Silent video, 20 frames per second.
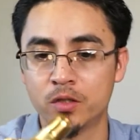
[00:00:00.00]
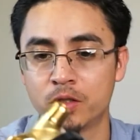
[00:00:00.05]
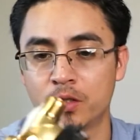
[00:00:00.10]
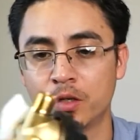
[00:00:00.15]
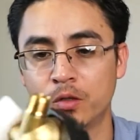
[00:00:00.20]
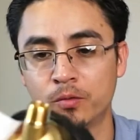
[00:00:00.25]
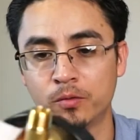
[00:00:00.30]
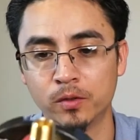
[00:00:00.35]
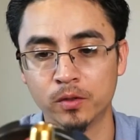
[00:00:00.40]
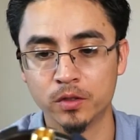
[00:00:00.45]

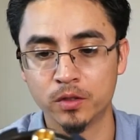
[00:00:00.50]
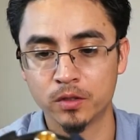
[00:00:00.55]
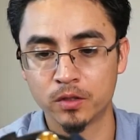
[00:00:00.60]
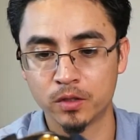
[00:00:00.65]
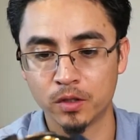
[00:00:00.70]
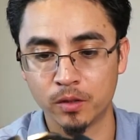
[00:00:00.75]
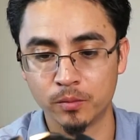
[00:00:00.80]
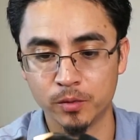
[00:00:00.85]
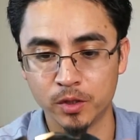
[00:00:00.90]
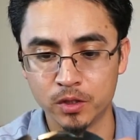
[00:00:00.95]
Hopefully
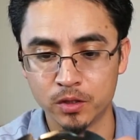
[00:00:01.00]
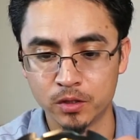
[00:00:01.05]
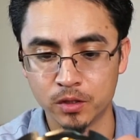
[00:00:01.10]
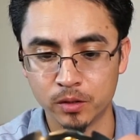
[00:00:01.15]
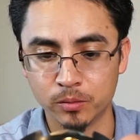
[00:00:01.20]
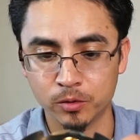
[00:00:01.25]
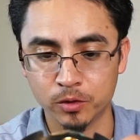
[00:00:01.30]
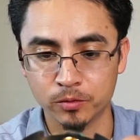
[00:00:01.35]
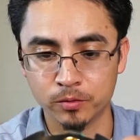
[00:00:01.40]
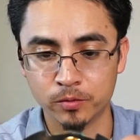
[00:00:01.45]
somebody's
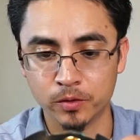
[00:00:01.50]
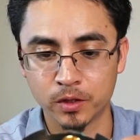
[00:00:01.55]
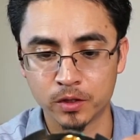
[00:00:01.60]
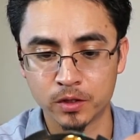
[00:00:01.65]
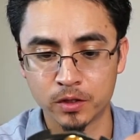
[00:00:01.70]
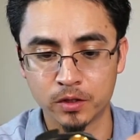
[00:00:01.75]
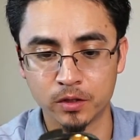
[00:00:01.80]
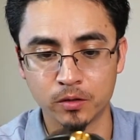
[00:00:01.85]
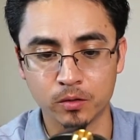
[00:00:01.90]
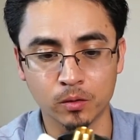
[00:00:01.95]
able to fix
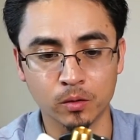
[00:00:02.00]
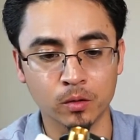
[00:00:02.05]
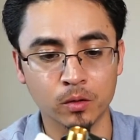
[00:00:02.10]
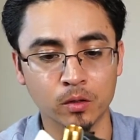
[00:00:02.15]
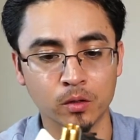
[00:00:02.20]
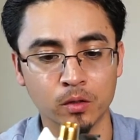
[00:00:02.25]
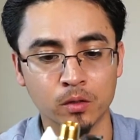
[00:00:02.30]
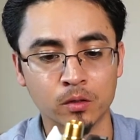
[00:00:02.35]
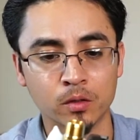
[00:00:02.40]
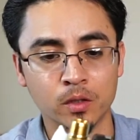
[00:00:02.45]
it
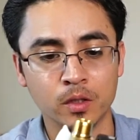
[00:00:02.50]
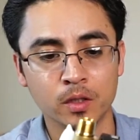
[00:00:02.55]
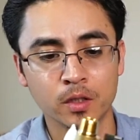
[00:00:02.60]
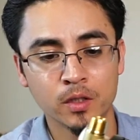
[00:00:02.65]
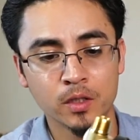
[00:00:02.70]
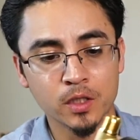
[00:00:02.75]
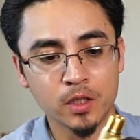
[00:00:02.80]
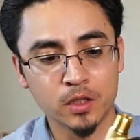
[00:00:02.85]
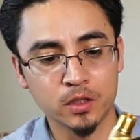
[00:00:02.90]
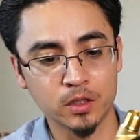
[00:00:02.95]
or
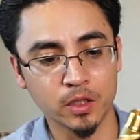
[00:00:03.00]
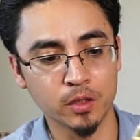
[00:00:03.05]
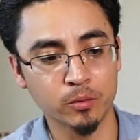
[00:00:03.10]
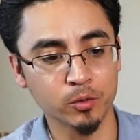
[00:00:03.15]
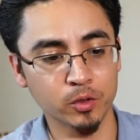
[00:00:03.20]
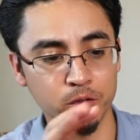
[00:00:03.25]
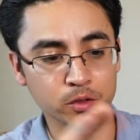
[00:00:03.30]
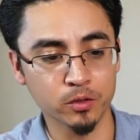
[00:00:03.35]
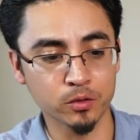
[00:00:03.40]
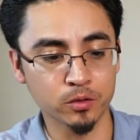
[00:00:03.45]
is able
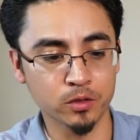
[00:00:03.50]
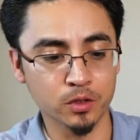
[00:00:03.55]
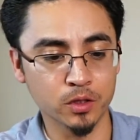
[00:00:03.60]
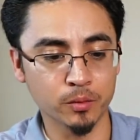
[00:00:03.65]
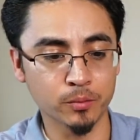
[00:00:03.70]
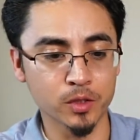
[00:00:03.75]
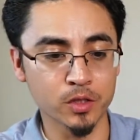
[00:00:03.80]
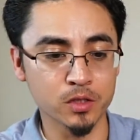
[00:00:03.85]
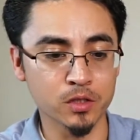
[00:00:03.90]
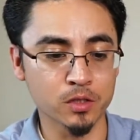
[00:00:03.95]
to use
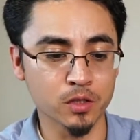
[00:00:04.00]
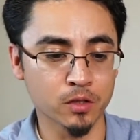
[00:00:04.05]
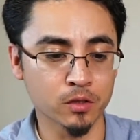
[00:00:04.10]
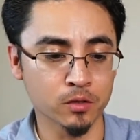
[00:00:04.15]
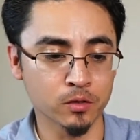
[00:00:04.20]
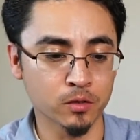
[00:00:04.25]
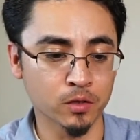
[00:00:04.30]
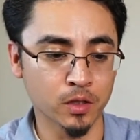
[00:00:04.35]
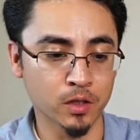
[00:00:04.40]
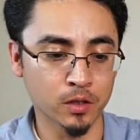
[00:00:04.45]
some of these
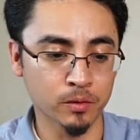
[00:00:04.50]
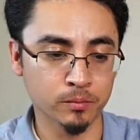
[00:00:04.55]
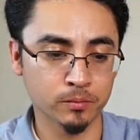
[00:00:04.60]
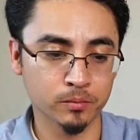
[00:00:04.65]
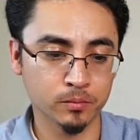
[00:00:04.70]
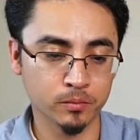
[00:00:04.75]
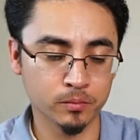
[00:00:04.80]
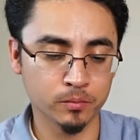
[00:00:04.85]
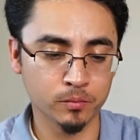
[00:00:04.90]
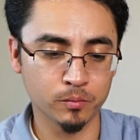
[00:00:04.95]
other
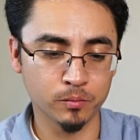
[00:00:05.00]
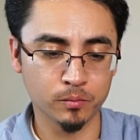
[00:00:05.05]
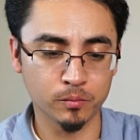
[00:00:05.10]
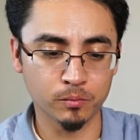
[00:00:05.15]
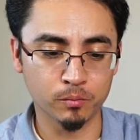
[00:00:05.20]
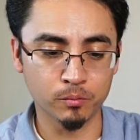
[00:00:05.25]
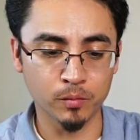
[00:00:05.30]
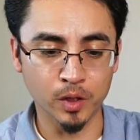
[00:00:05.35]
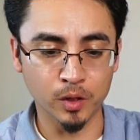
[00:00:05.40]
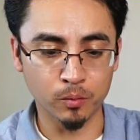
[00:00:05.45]

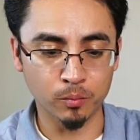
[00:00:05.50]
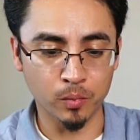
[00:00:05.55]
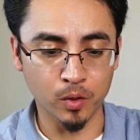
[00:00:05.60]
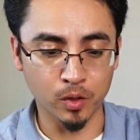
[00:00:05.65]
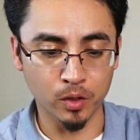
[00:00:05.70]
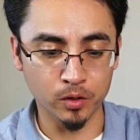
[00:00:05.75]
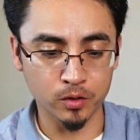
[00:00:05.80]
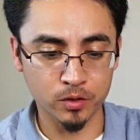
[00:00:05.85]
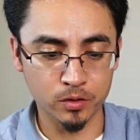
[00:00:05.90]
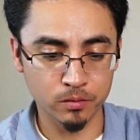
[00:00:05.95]
metal
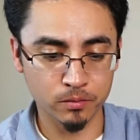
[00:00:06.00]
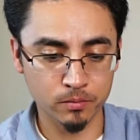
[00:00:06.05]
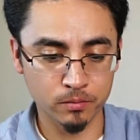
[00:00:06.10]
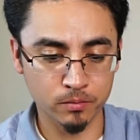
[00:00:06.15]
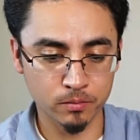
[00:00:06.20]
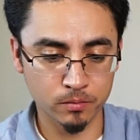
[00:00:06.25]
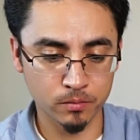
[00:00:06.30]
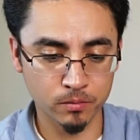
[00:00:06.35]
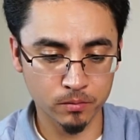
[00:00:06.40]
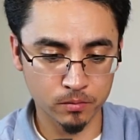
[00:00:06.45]
parts
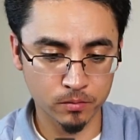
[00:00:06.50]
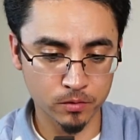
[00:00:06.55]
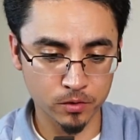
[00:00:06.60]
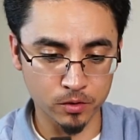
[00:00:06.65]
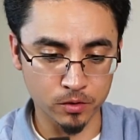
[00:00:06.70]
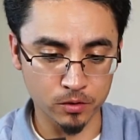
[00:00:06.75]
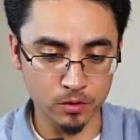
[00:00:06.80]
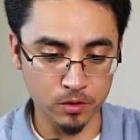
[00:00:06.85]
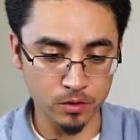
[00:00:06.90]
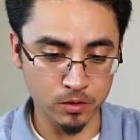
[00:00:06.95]

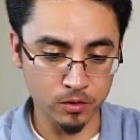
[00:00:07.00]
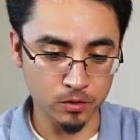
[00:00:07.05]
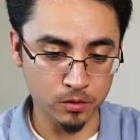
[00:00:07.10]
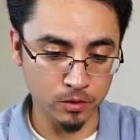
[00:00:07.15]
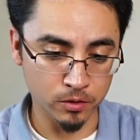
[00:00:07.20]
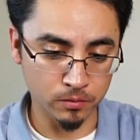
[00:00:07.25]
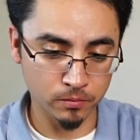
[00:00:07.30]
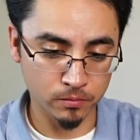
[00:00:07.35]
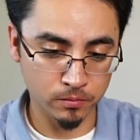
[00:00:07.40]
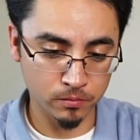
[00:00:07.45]
to this unit.